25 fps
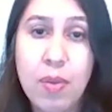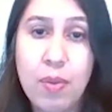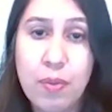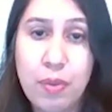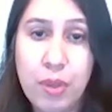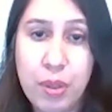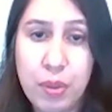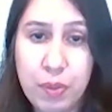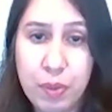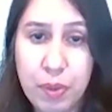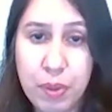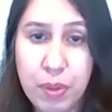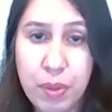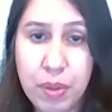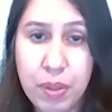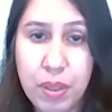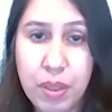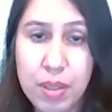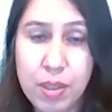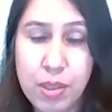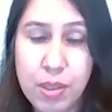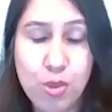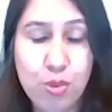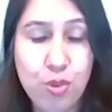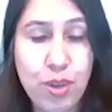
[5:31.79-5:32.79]
we will
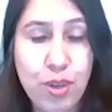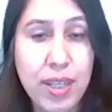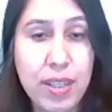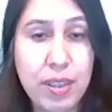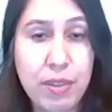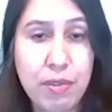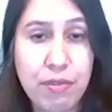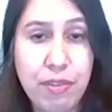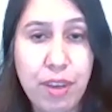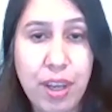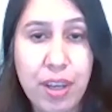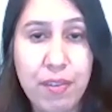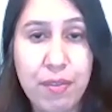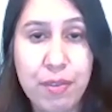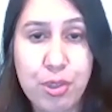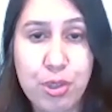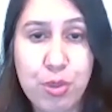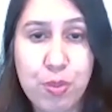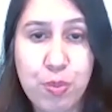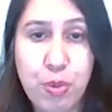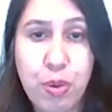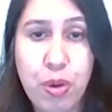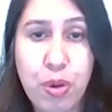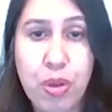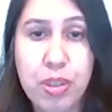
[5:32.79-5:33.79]
stratify
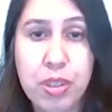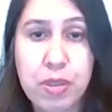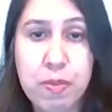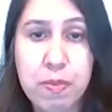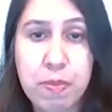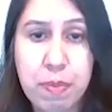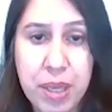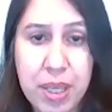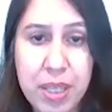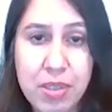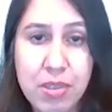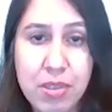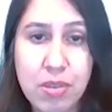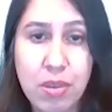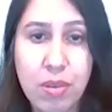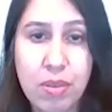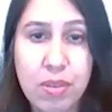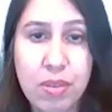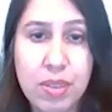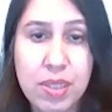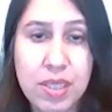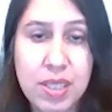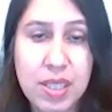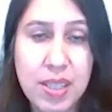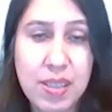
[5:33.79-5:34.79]
response based
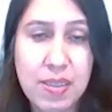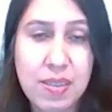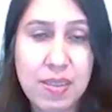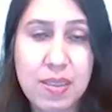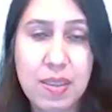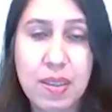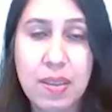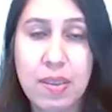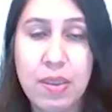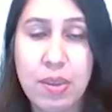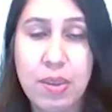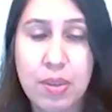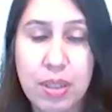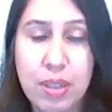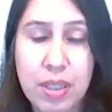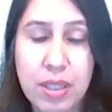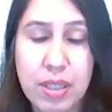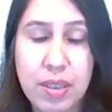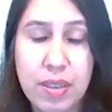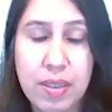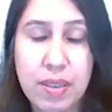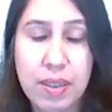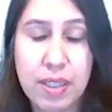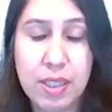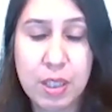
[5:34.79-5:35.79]
on
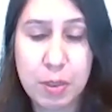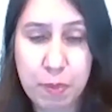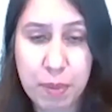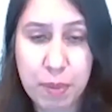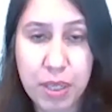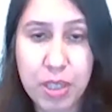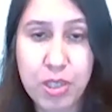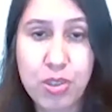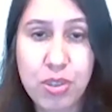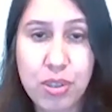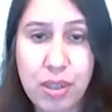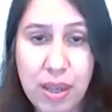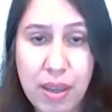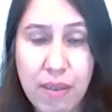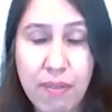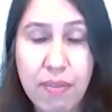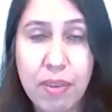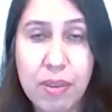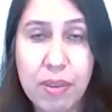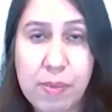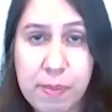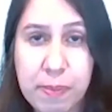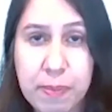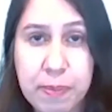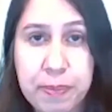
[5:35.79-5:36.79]
CXCL13 expression
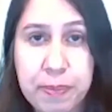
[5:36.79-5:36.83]
level.